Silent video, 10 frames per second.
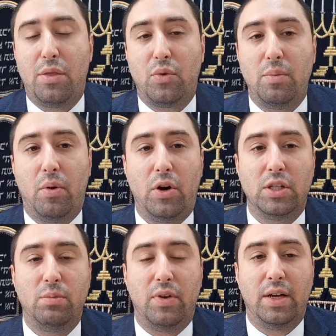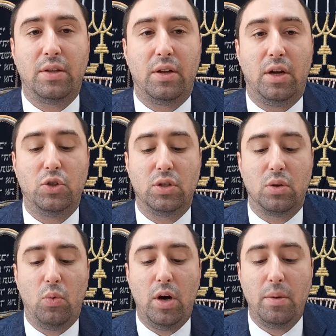3 parts to mevatal 100 to
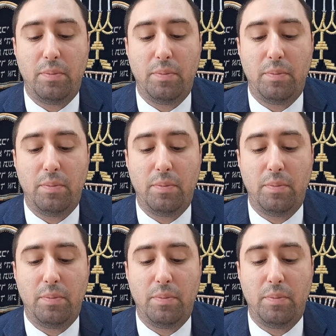1,